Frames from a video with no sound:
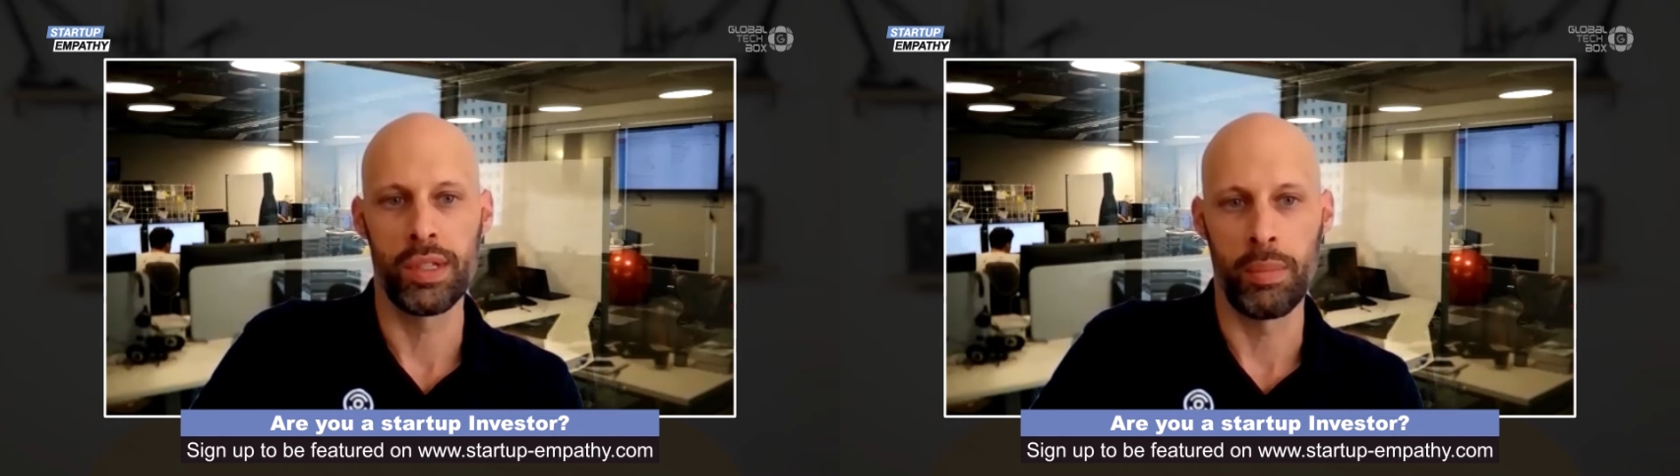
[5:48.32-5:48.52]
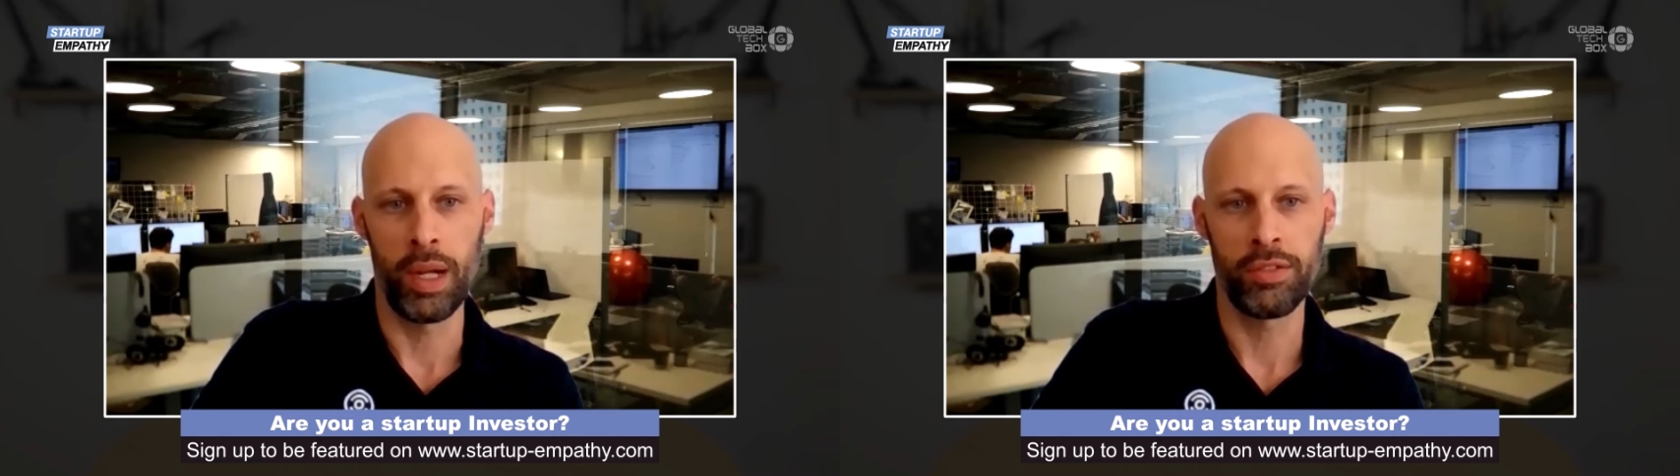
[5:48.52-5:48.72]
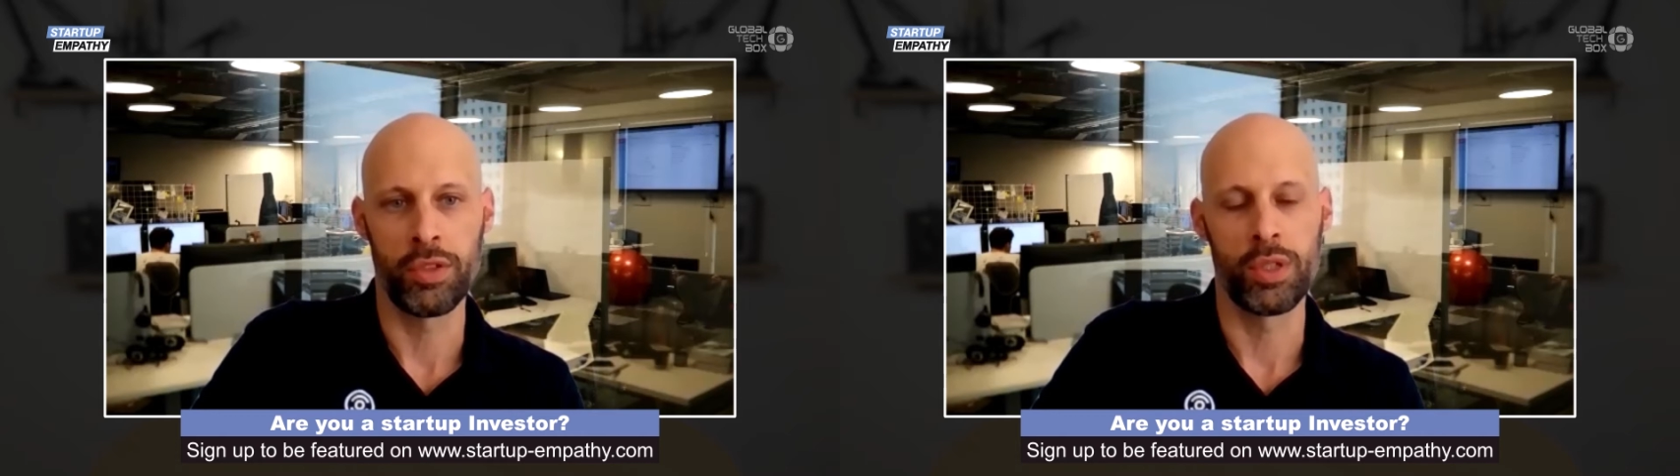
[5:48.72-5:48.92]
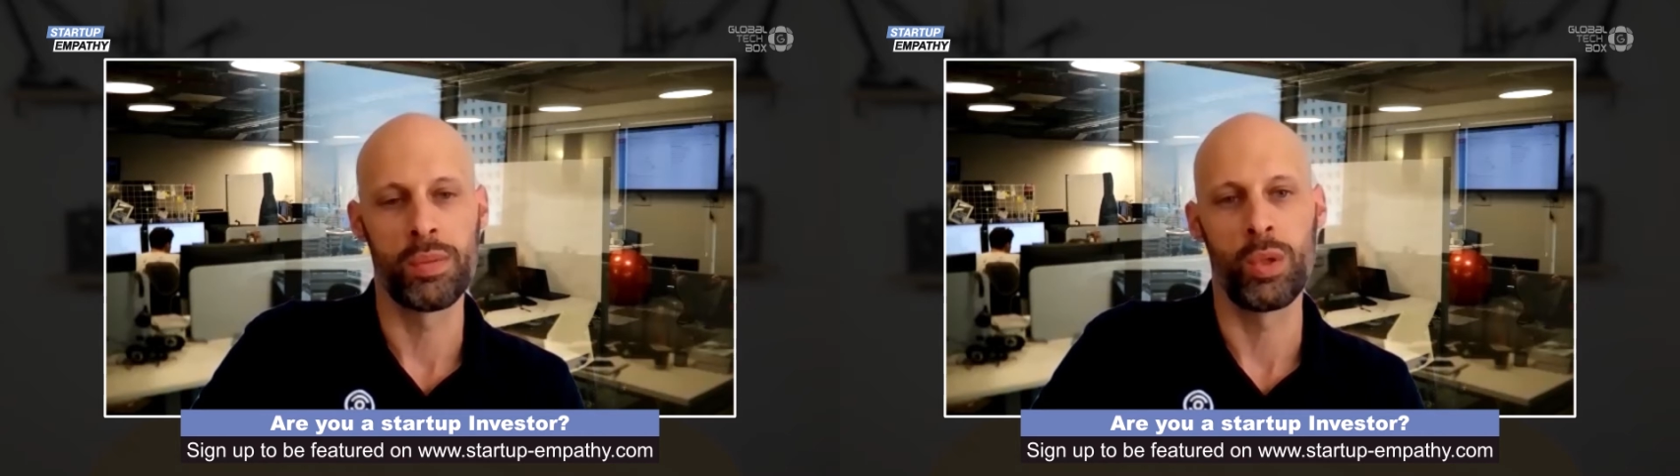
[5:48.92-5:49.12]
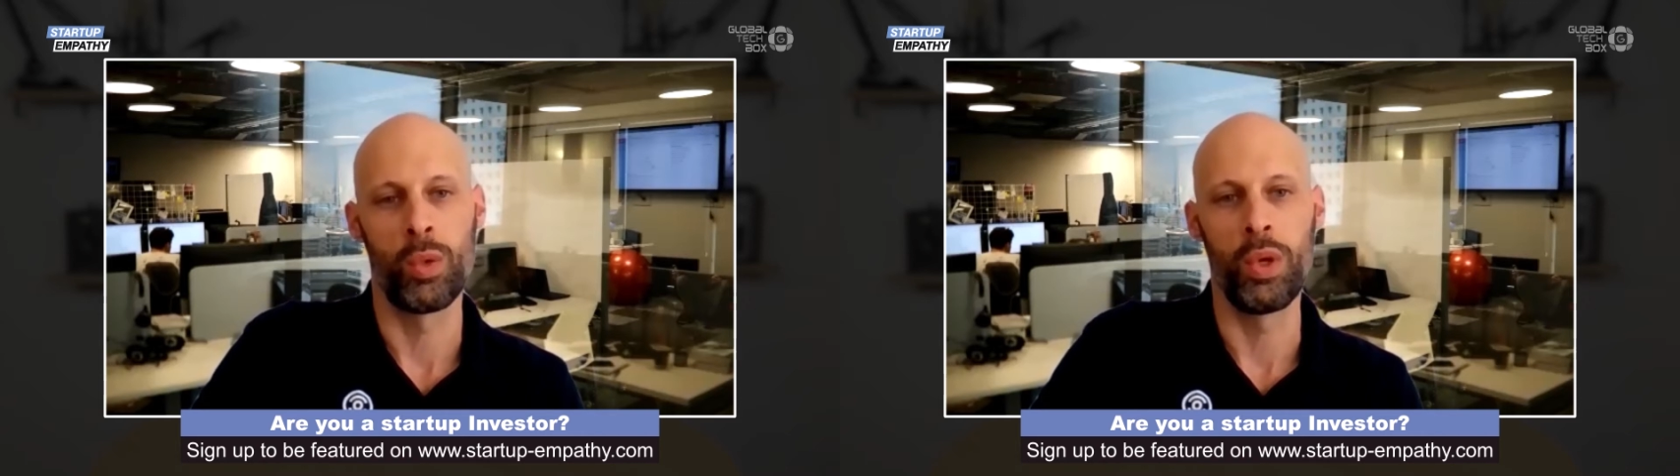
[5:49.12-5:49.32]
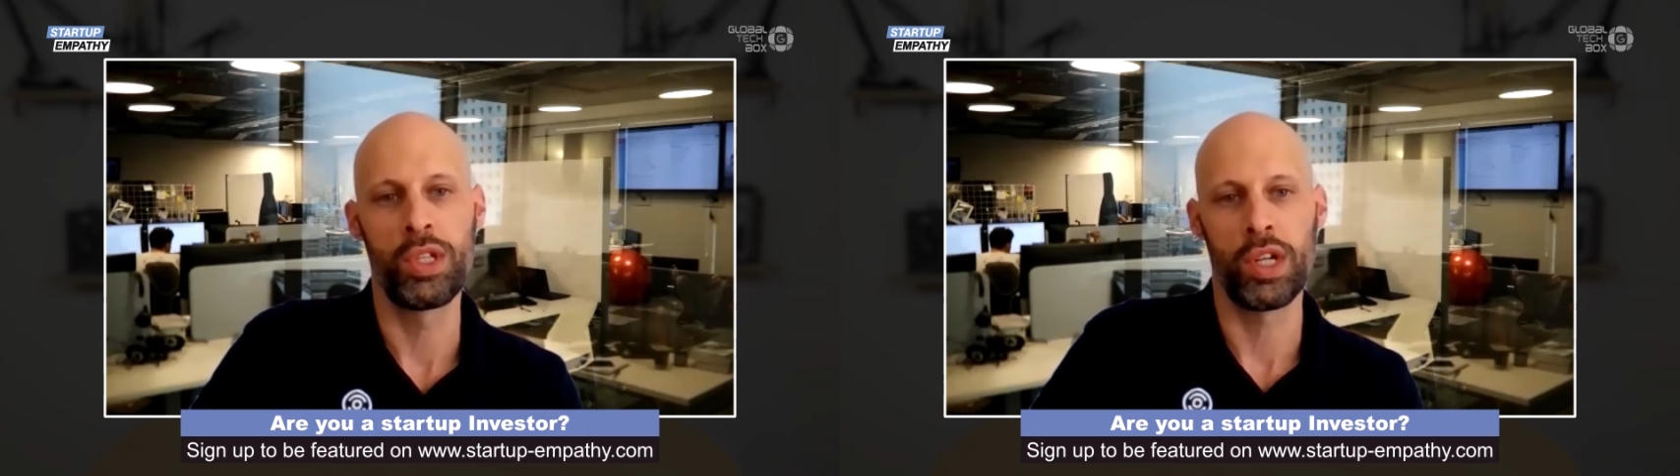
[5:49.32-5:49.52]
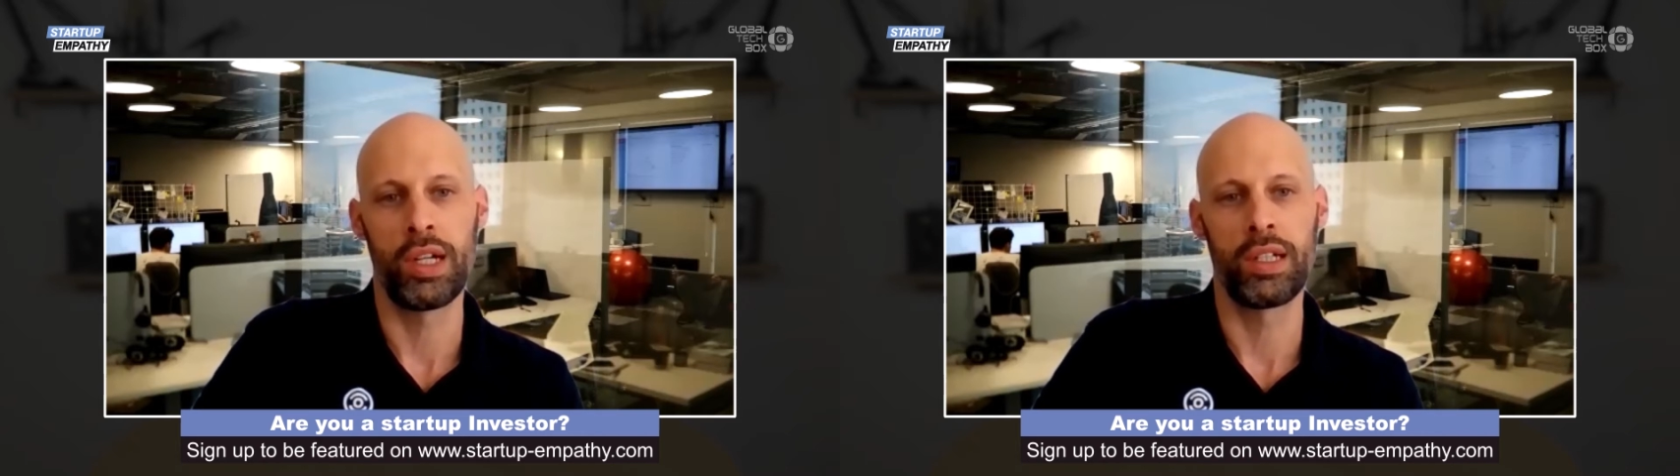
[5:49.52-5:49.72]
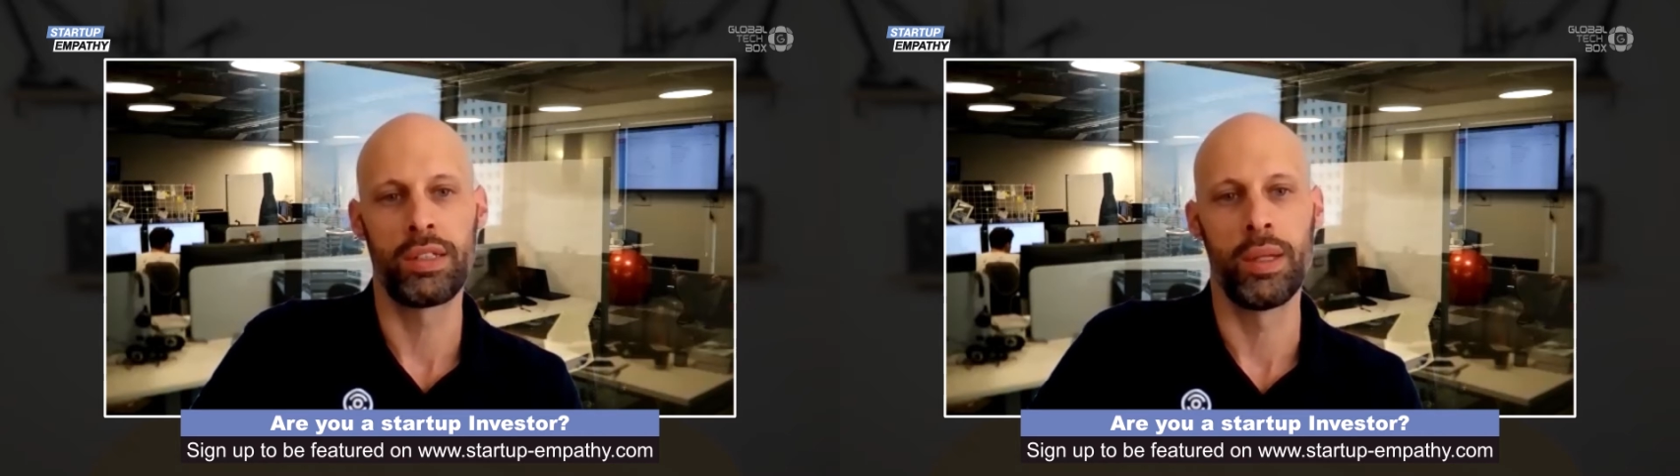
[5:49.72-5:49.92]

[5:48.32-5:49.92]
and platforms which are